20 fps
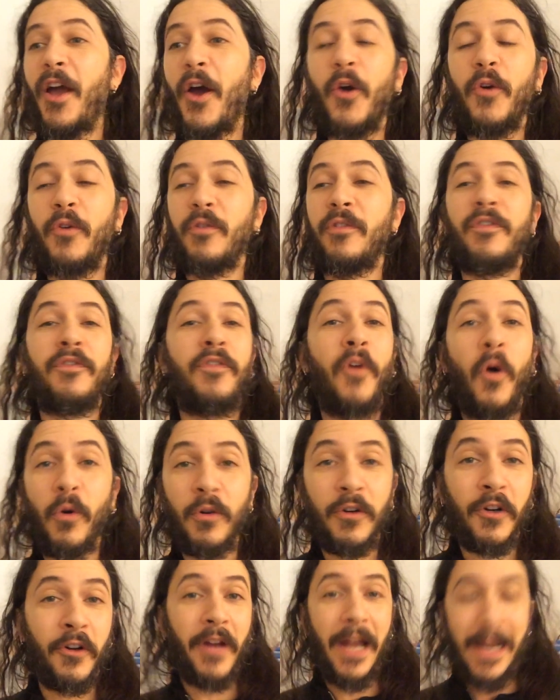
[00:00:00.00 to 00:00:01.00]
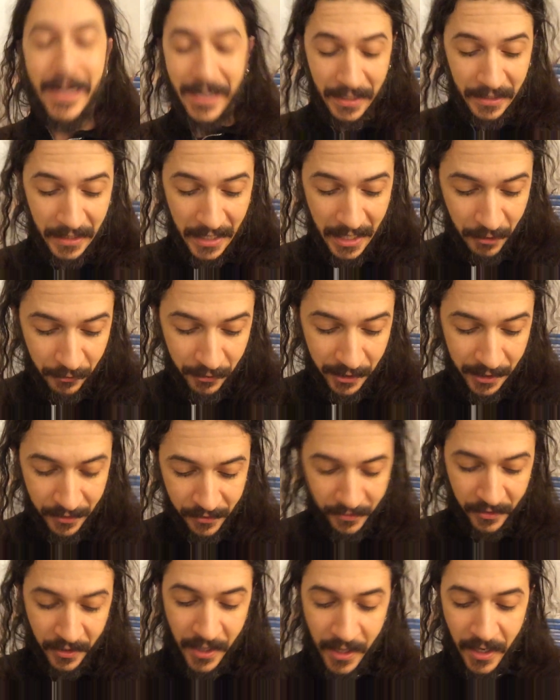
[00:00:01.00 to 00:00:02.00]
who's vulgar and
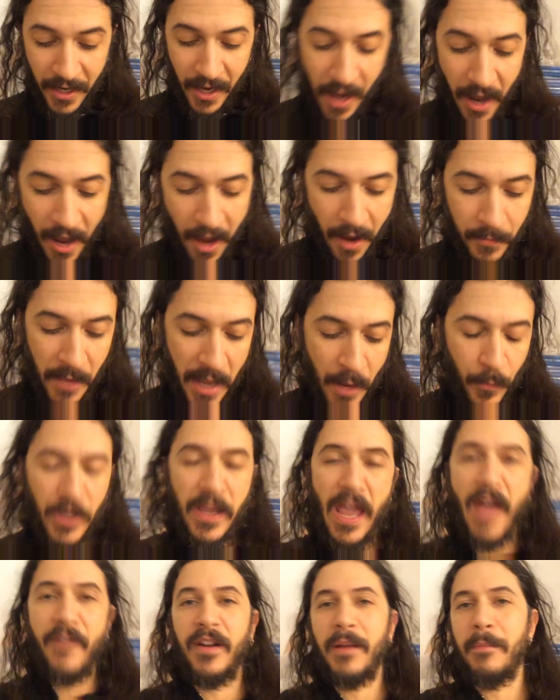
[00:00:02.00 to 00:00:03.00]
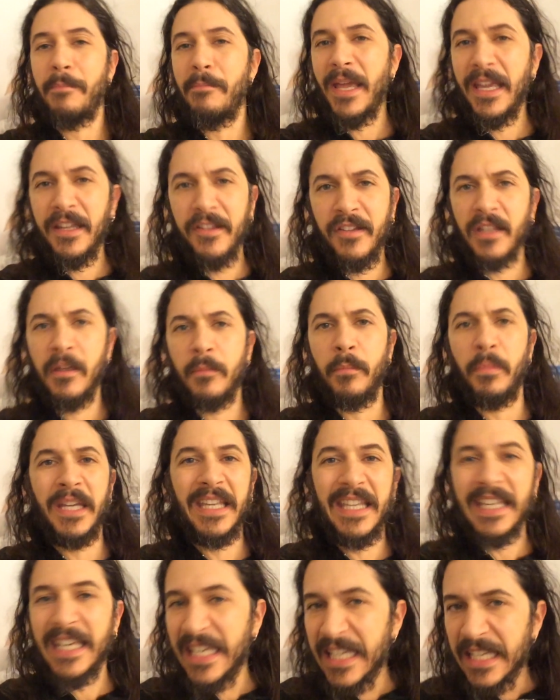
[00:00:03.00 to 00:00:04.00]
hilarious. And we have an amazing
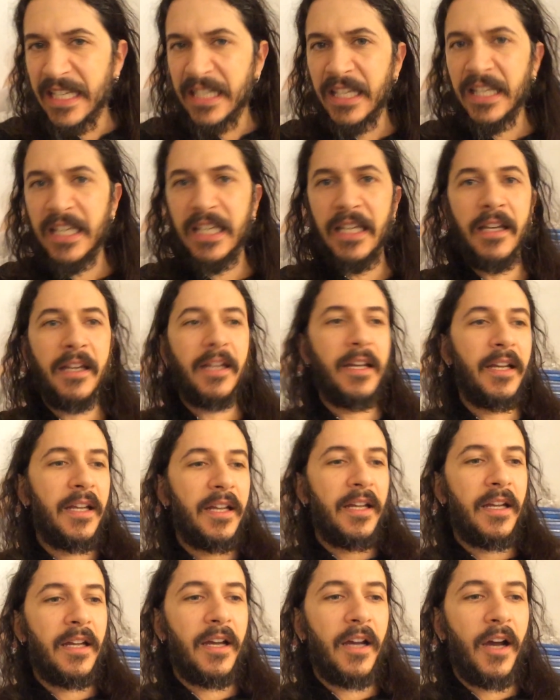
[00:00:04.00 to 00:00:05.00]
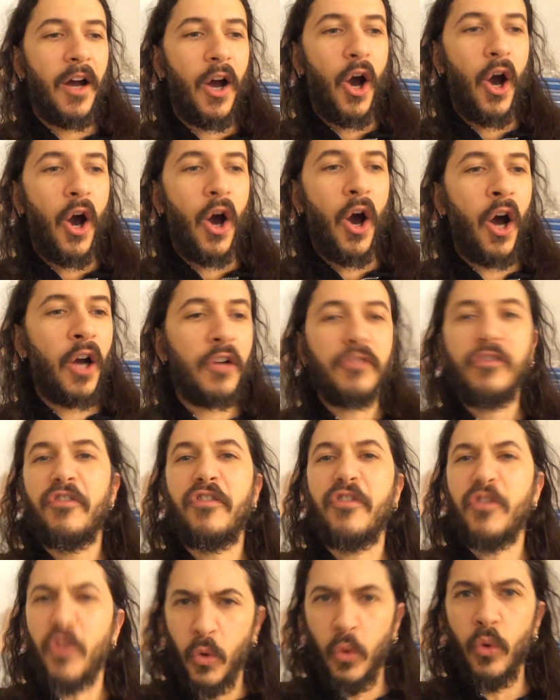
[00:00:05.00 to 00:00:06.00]
bikini art
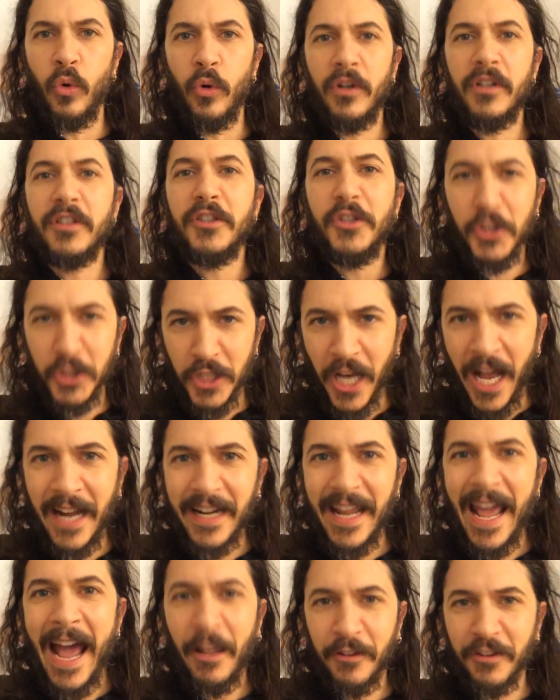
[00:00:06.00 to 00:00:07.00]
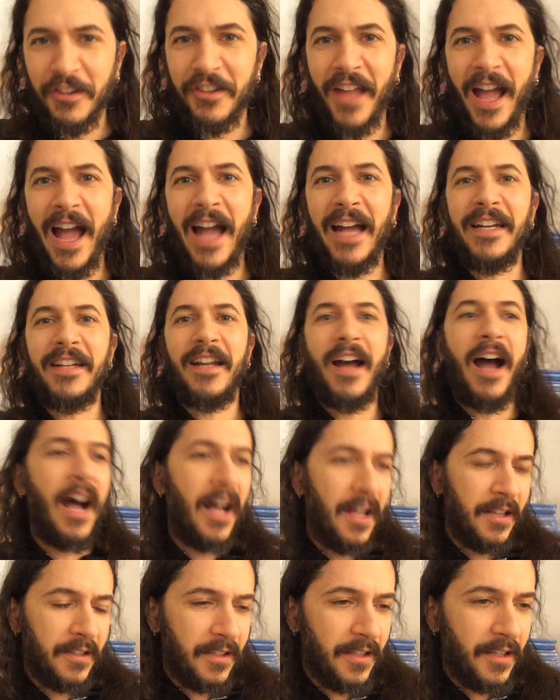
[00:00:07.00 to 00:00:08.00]
school shot outside
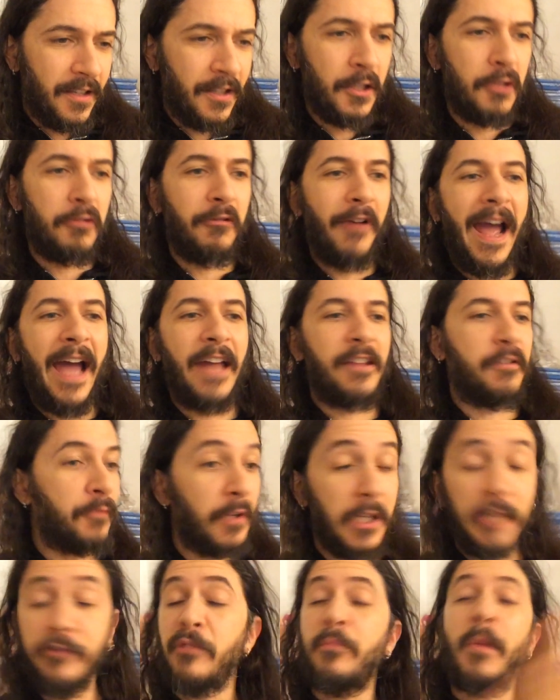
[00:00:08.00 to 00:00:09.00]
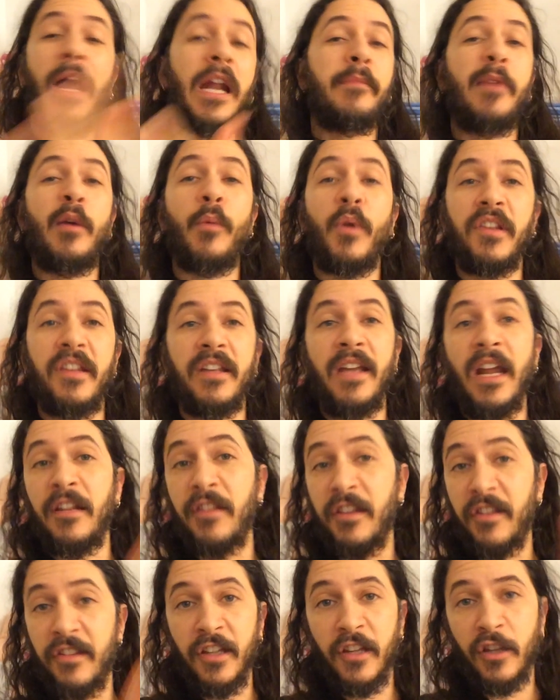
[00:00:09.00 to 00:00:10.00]
on the grass. Really reminded me once again
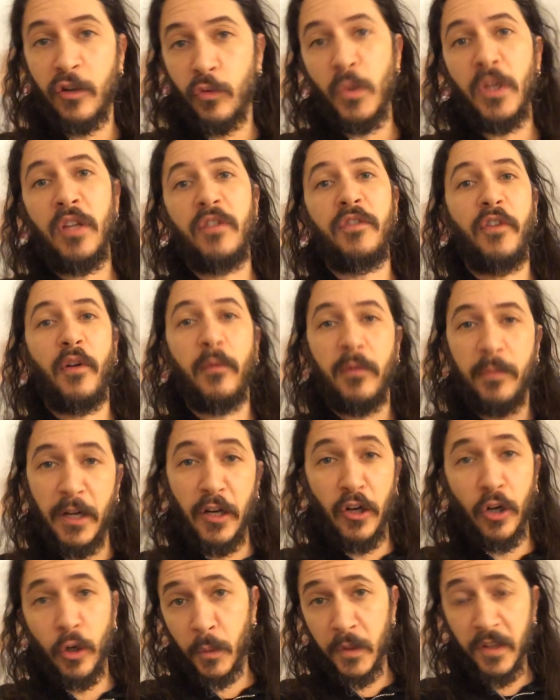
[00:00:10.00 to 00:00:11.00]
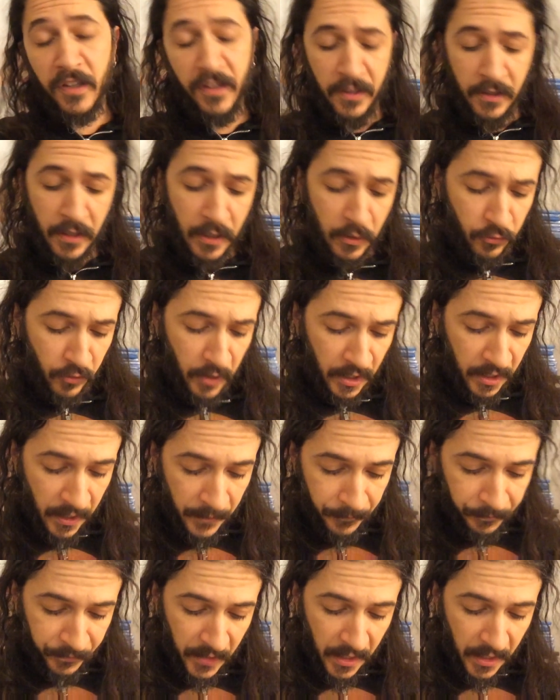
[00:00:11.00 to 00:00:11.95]
of the Six Weeds films by Erwin C. Dietrich.